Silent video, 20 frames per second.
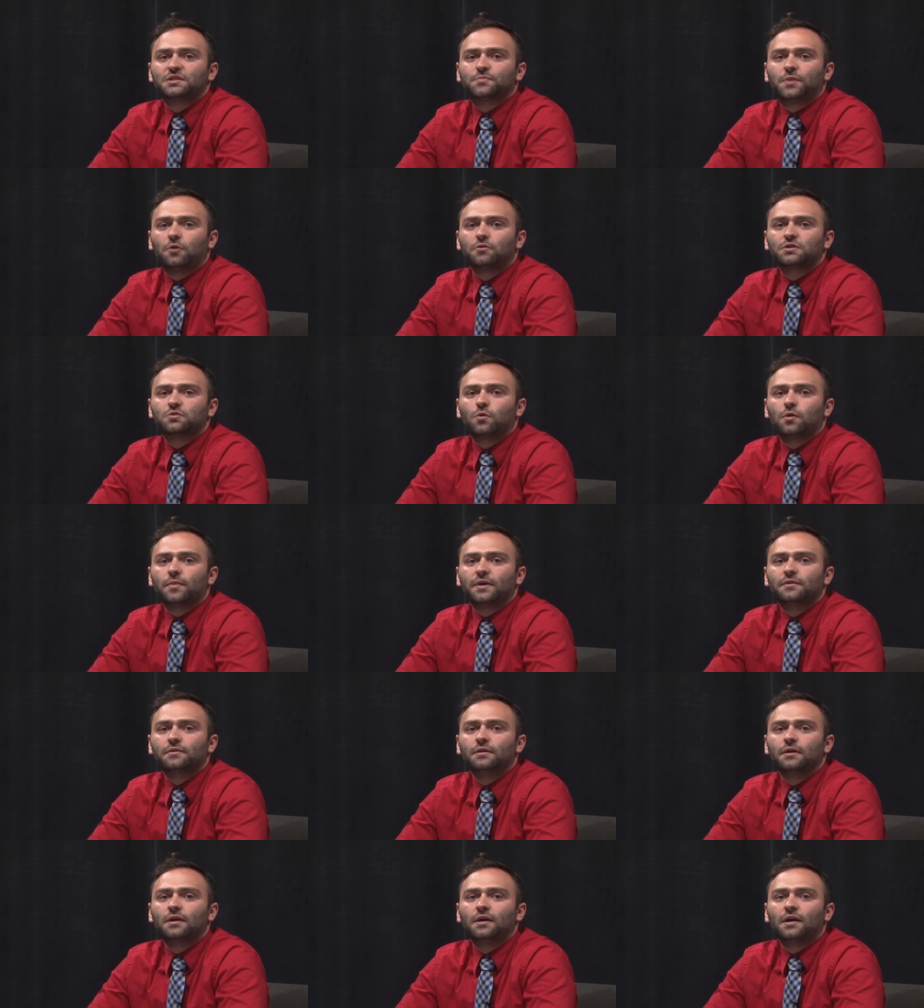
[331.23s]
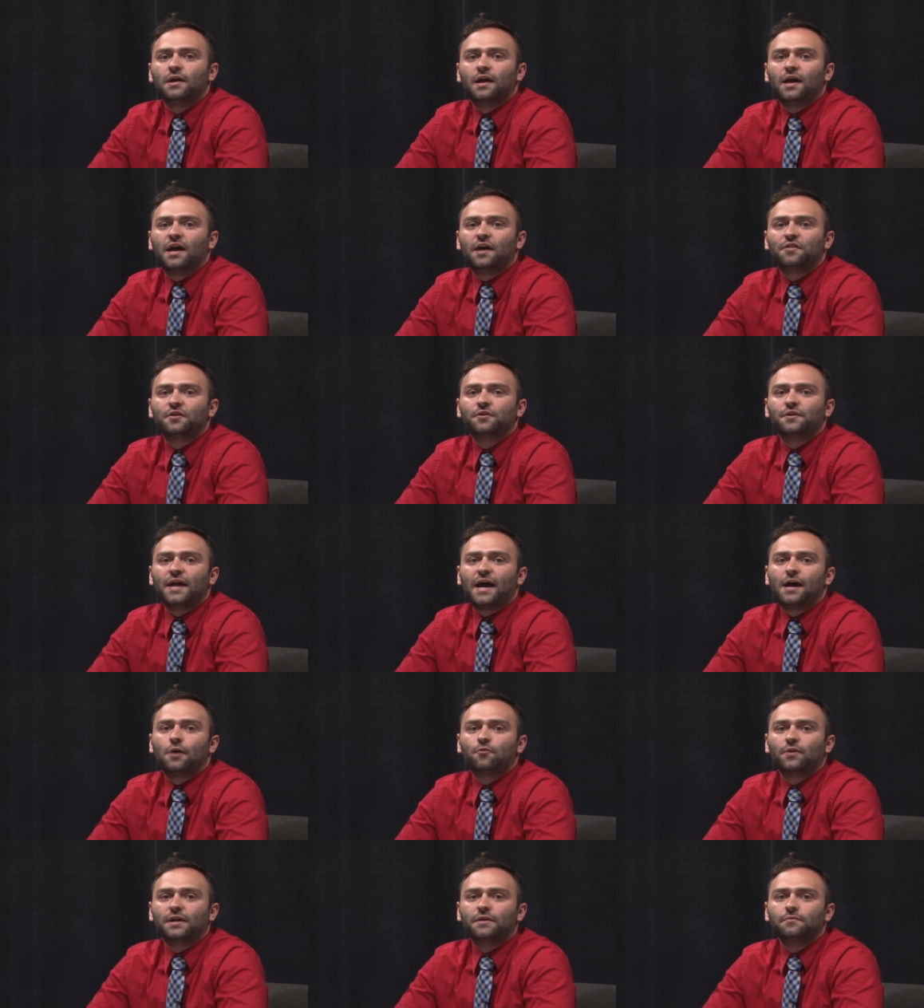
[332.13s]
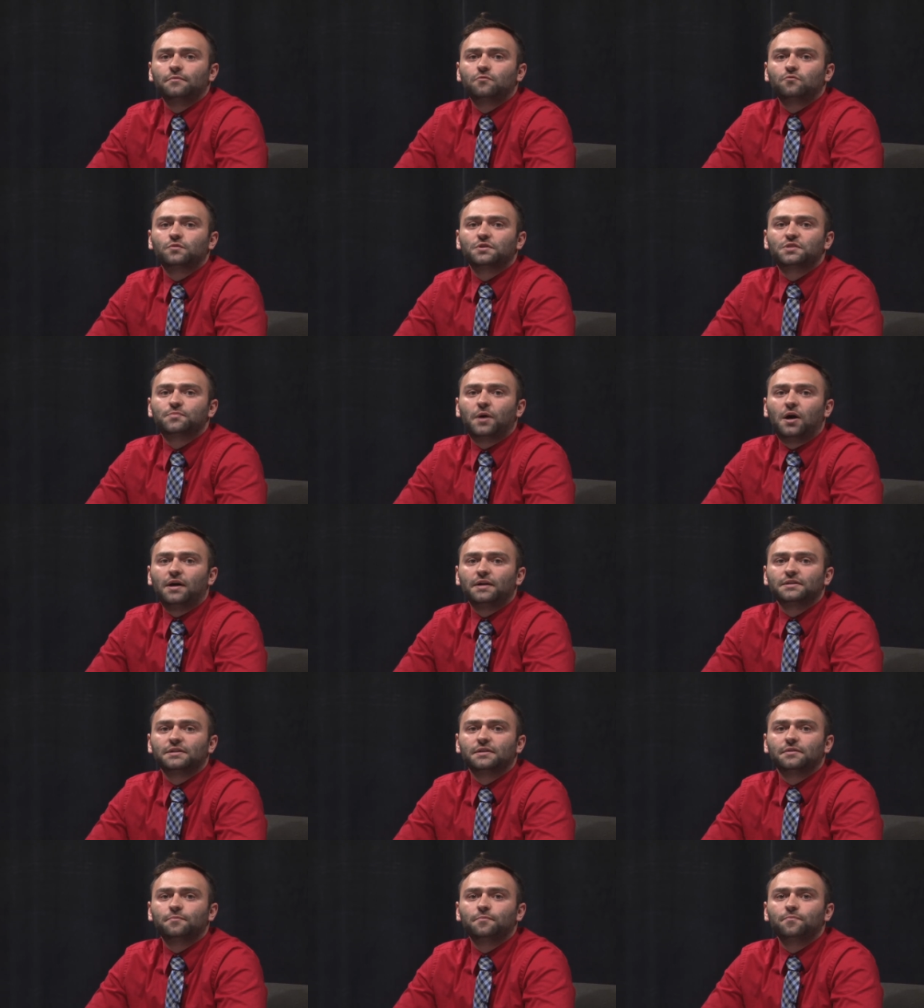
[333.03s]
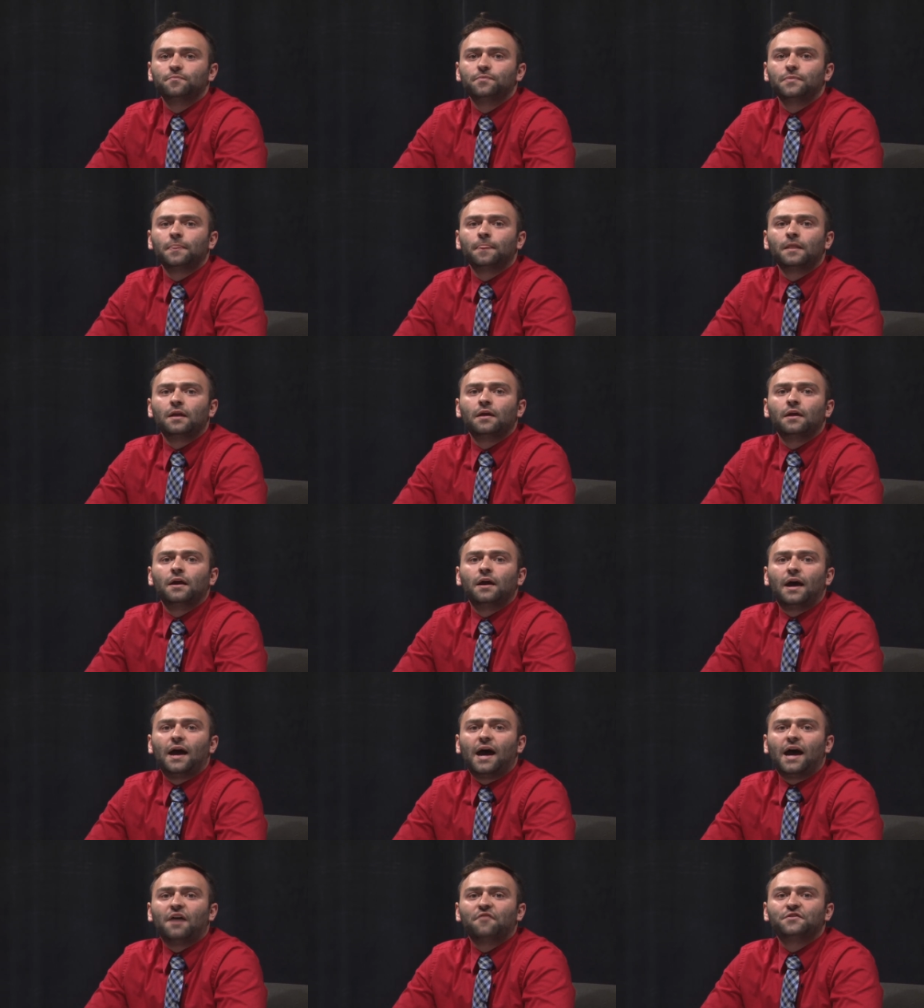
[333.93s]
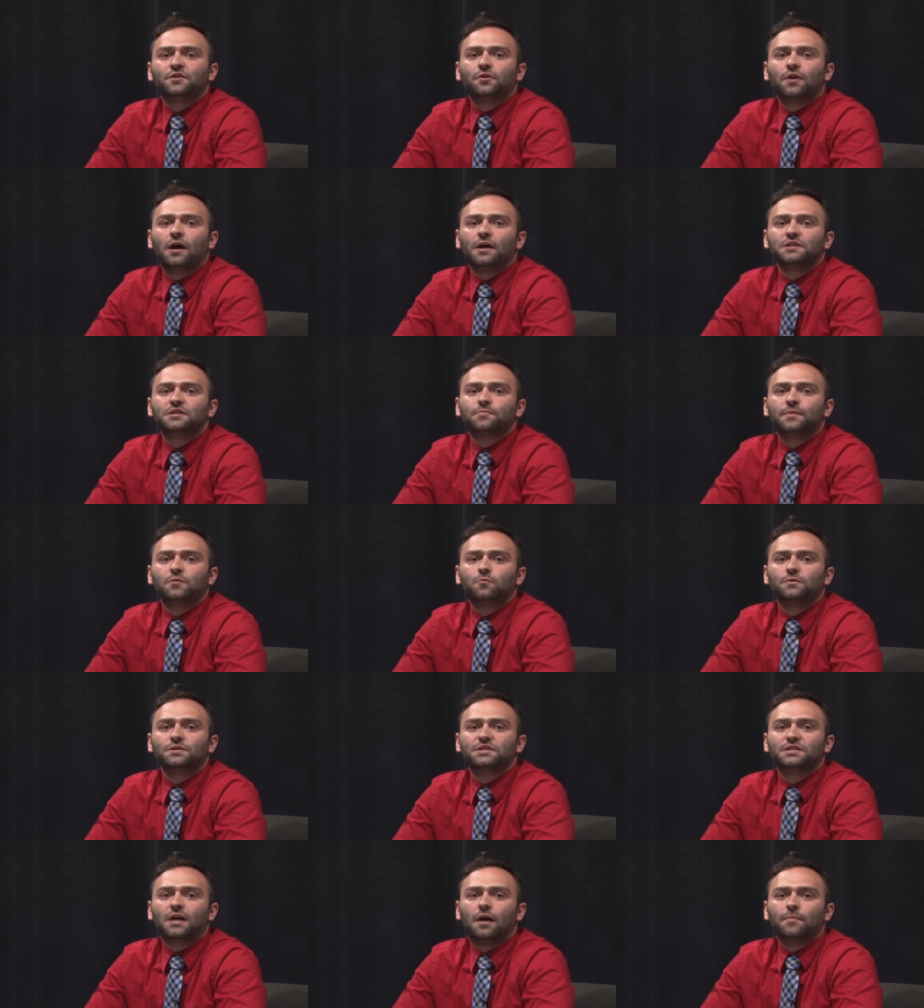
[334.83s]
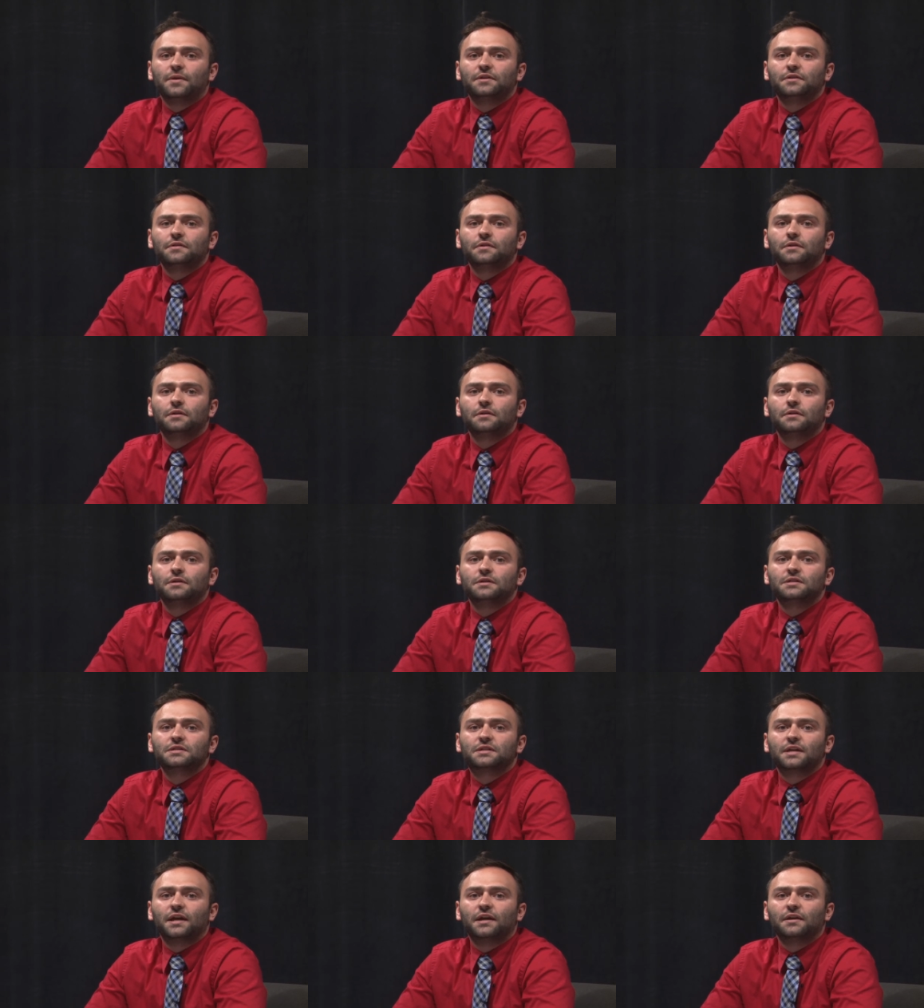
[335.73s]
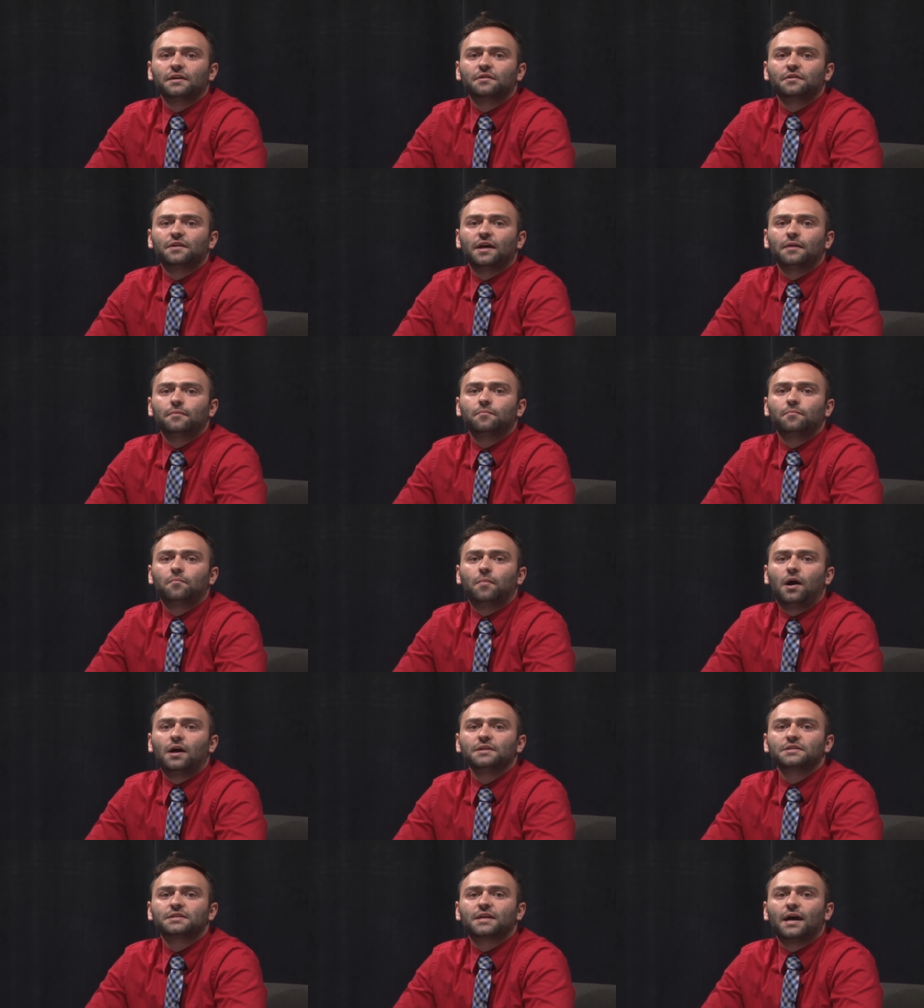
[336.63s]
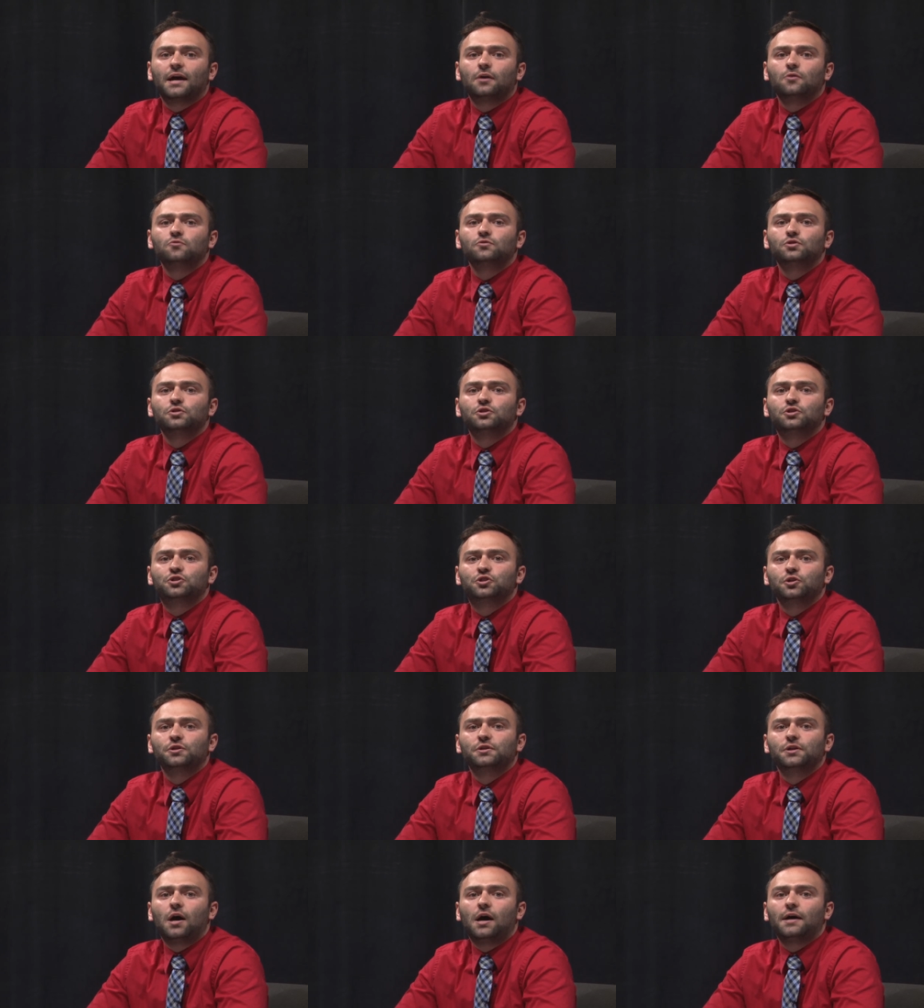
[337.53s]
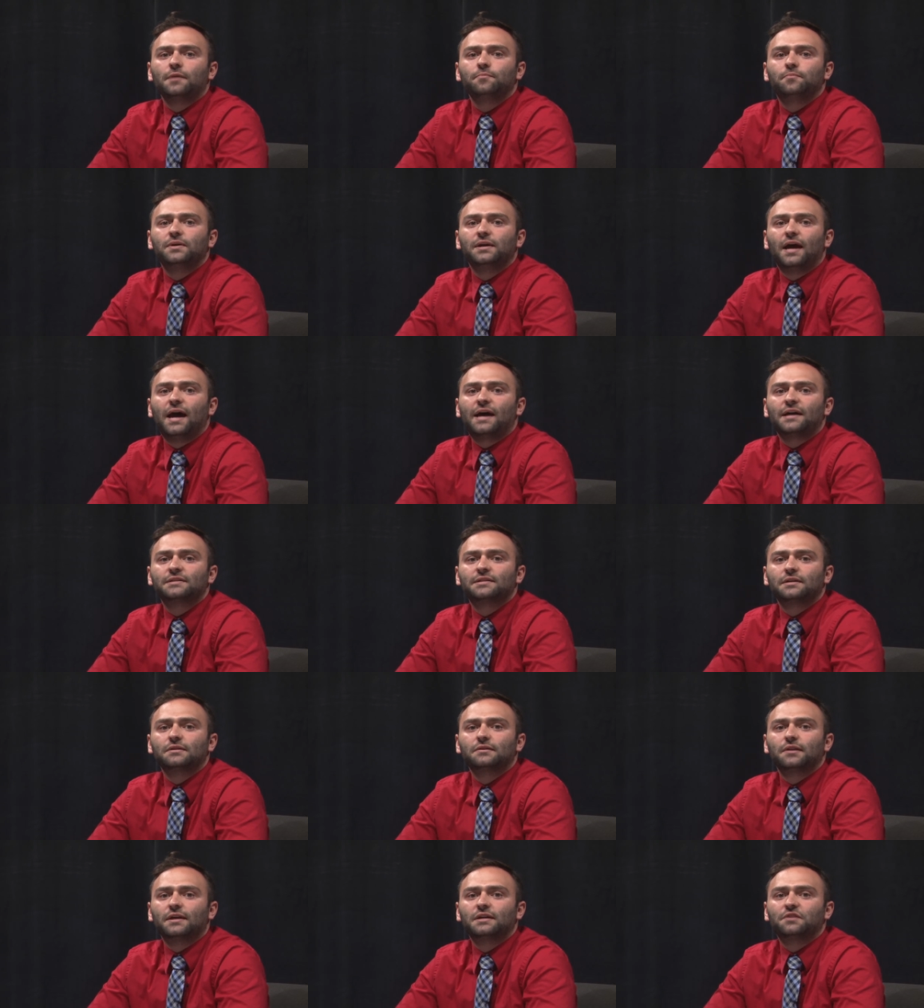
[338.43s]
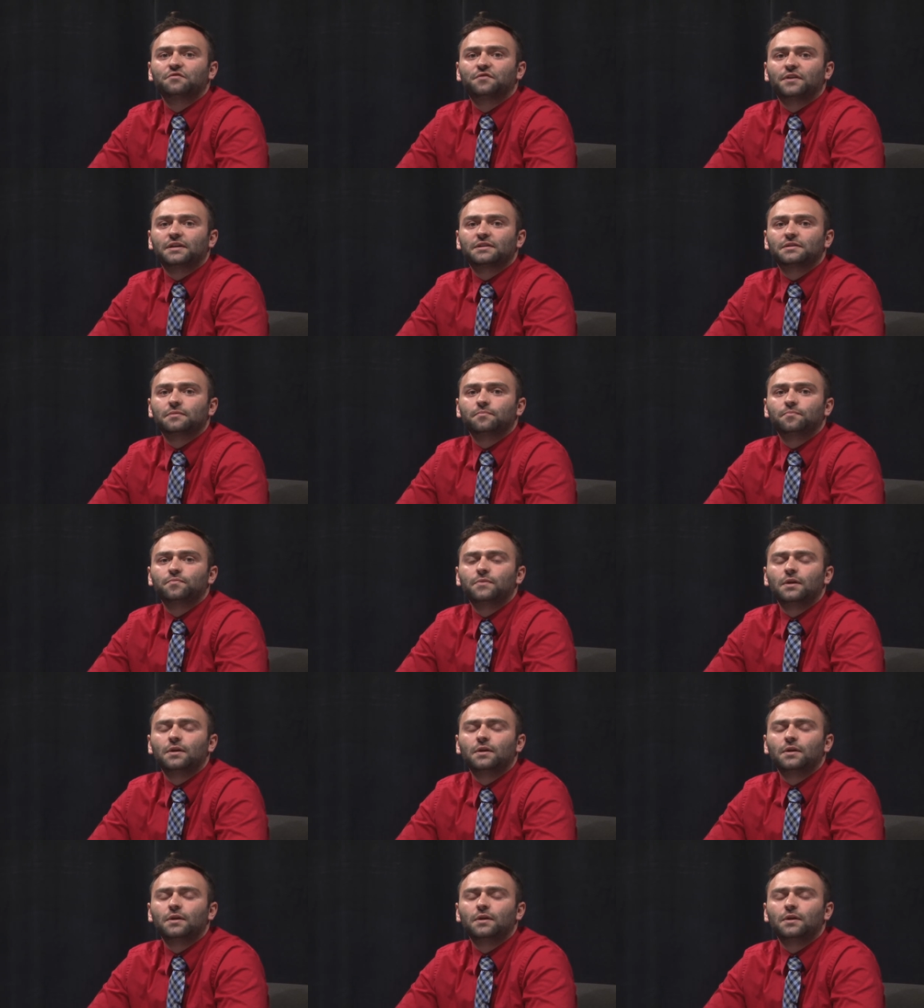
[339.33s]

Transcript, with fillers: spokeswoman Heather Nauert responded after Huntsman was summoned, stating that Moscow should not be acting like a victim.